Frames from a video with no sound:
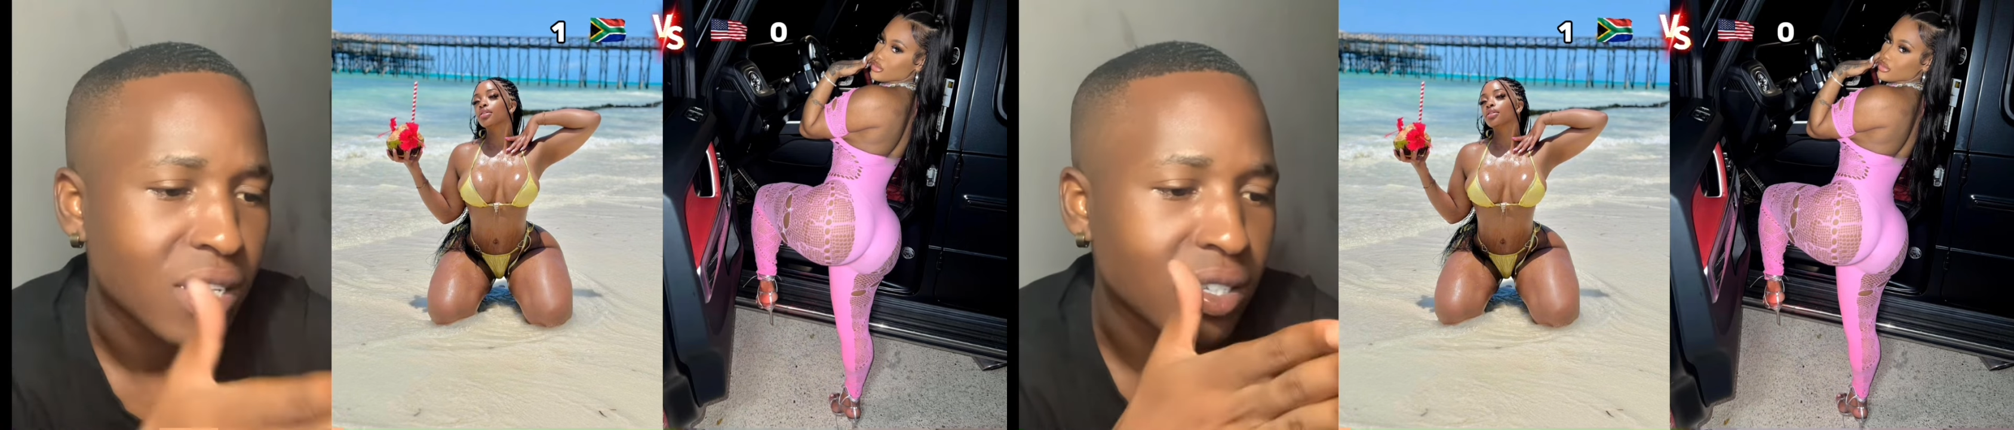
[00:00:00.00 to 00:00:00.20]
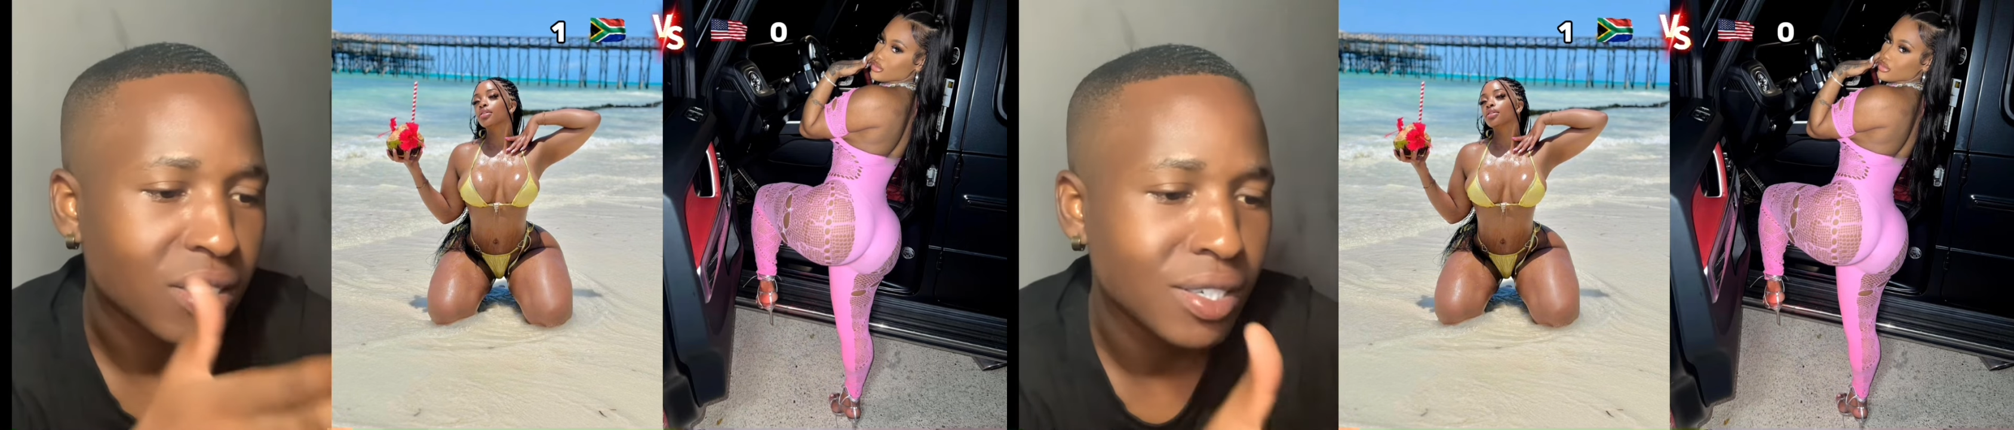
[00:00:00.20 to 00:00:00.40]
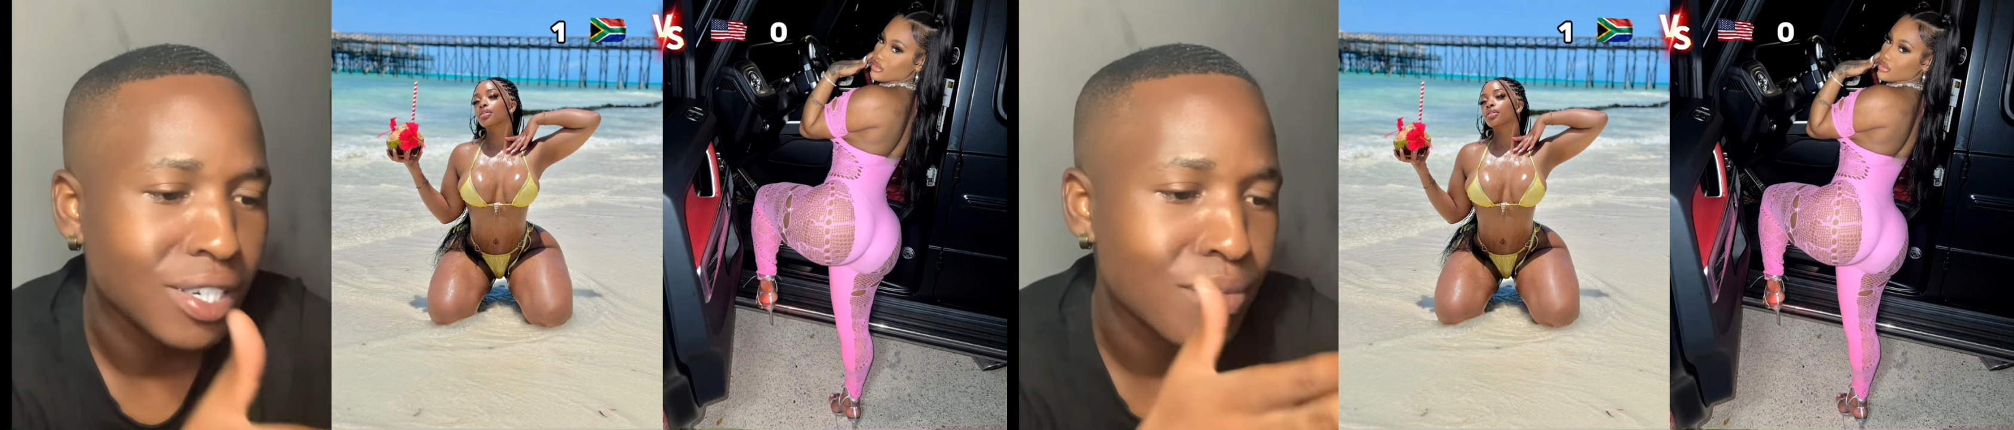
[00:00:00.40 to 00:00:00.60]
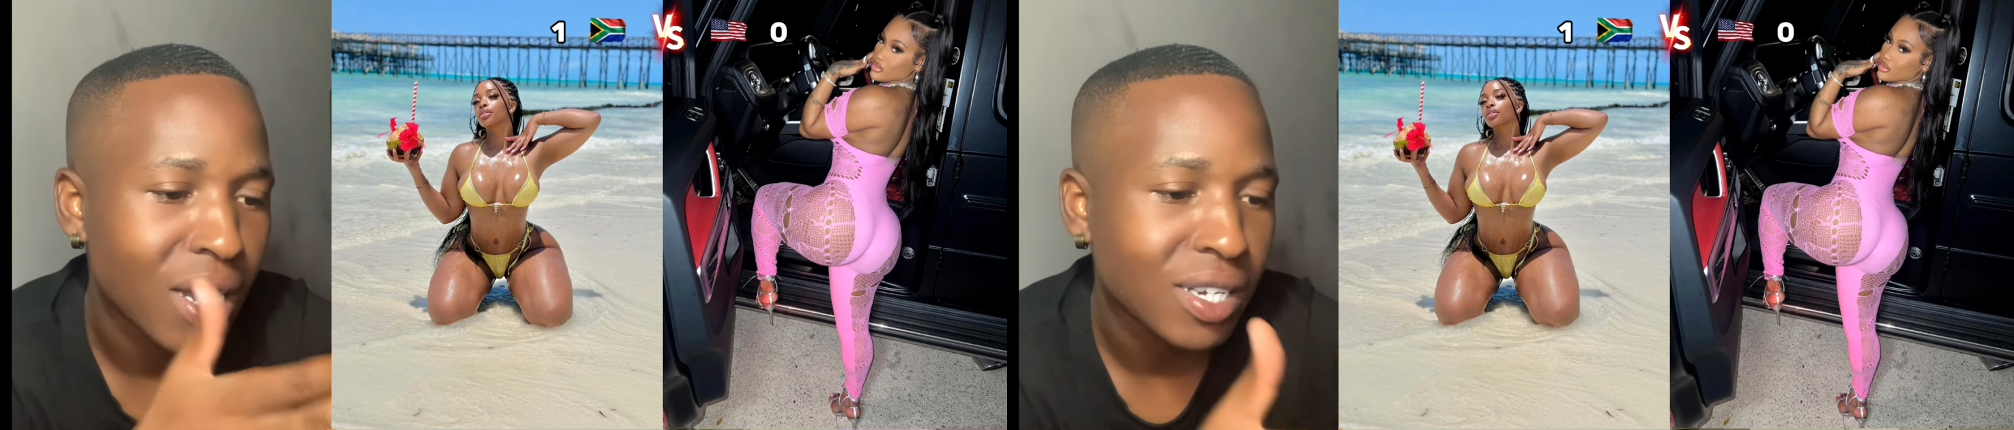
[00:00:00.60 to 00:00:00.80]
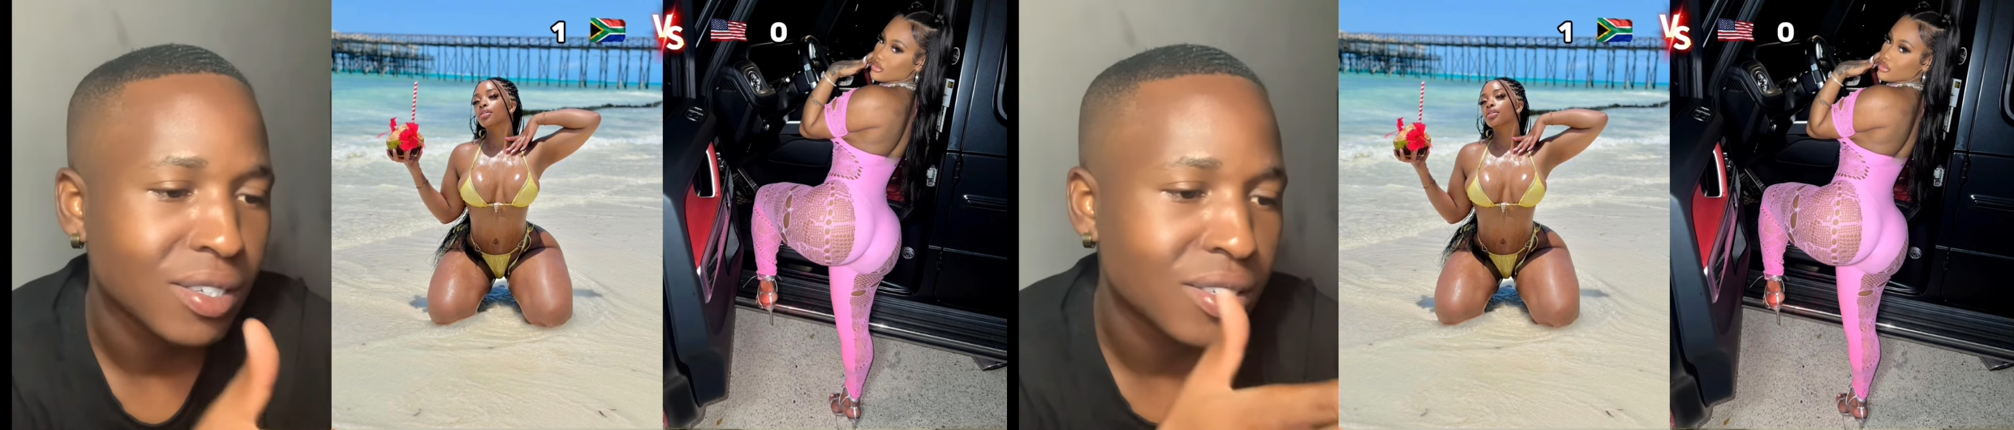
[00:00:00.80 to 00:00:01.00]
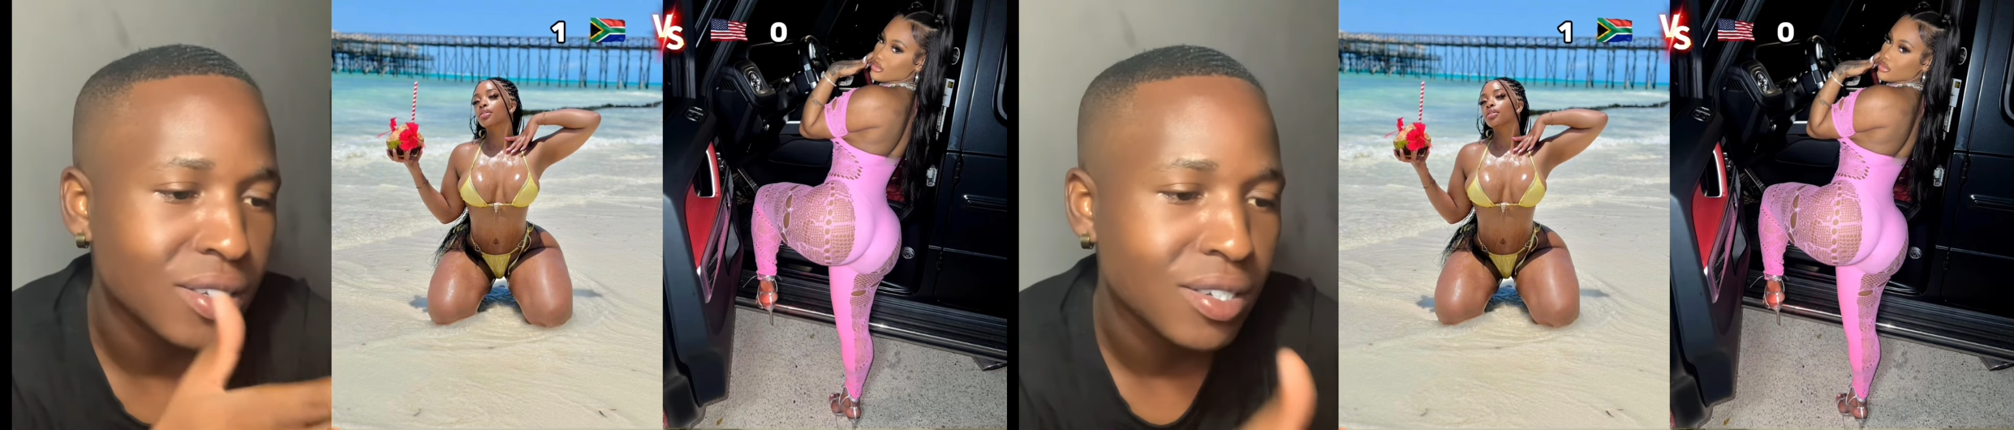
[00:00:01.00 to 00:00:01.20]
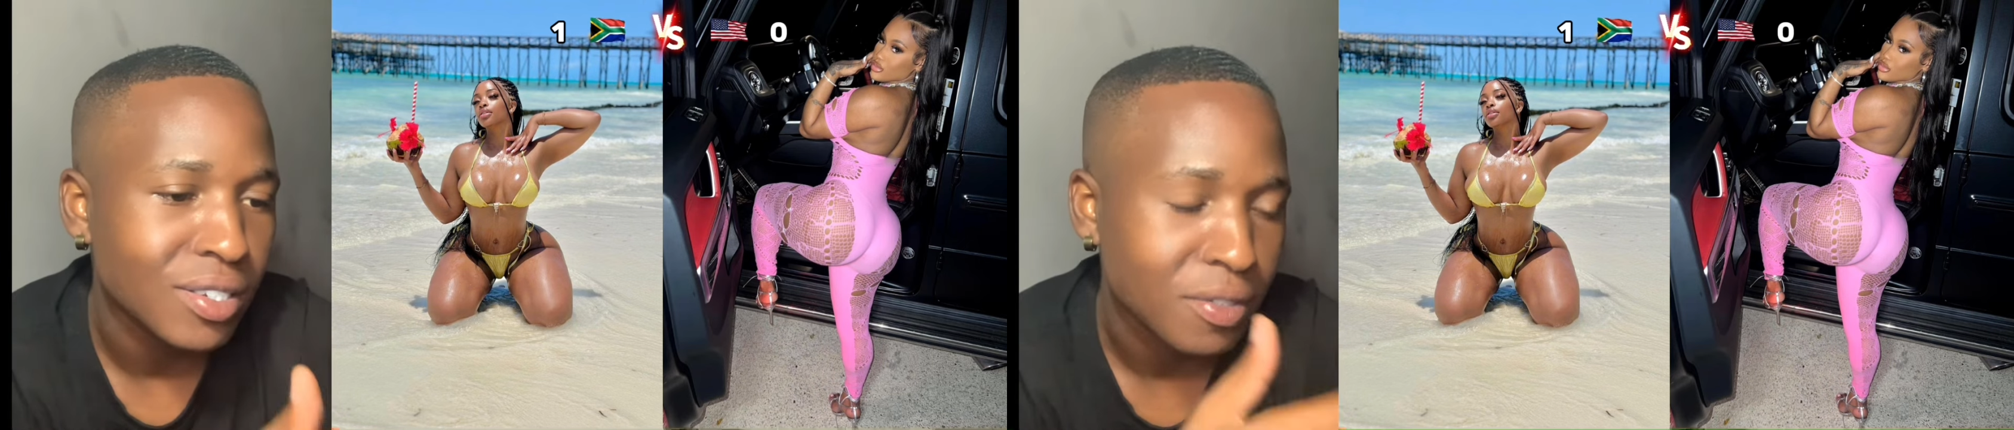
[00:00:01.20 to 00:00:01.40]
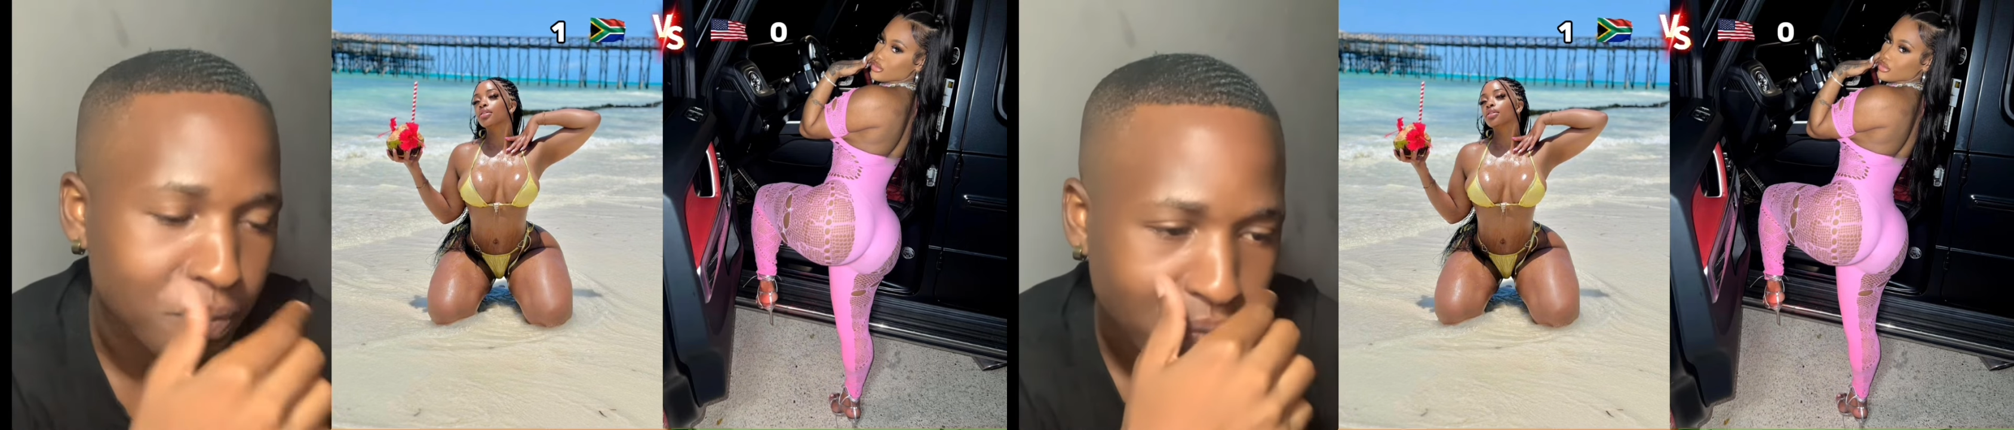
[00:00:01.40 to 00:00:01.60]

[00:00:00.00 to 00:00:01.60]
Cindy Makhathini